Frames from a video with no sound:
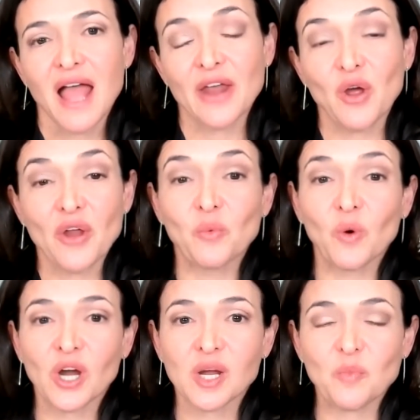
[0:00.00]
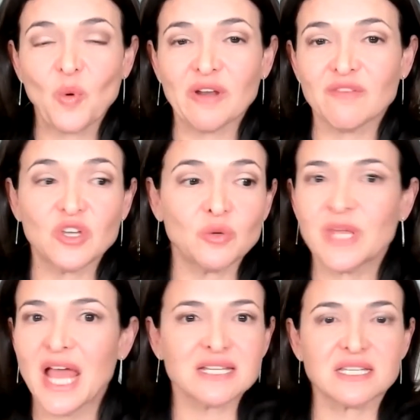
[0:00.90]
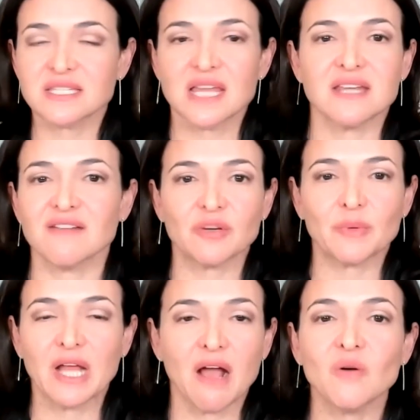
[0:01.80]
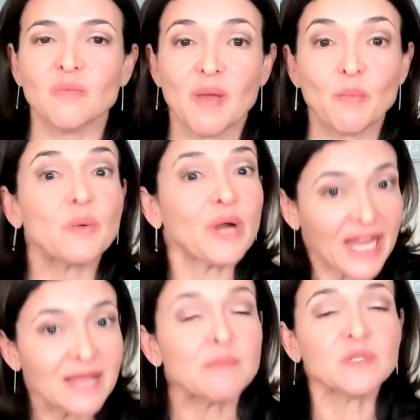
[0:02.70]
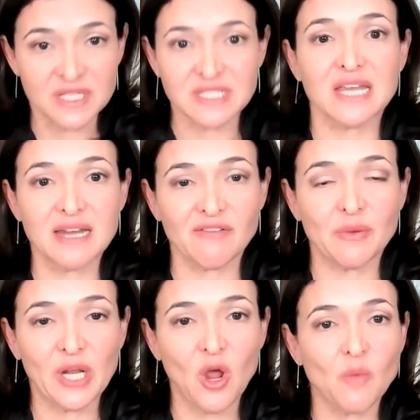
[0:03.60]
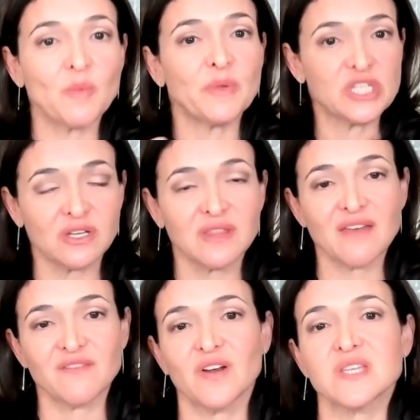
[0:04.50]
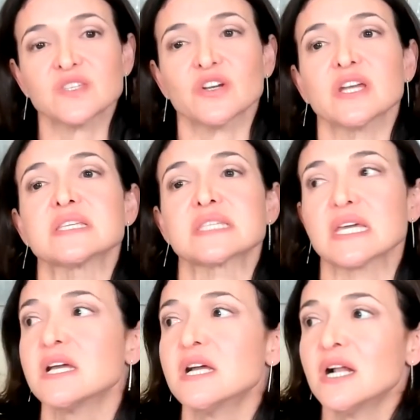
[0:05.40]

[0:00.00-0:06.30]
And on a work point of view, we had to send everyone home. And we were able to send everyone home. And we took that very seriously.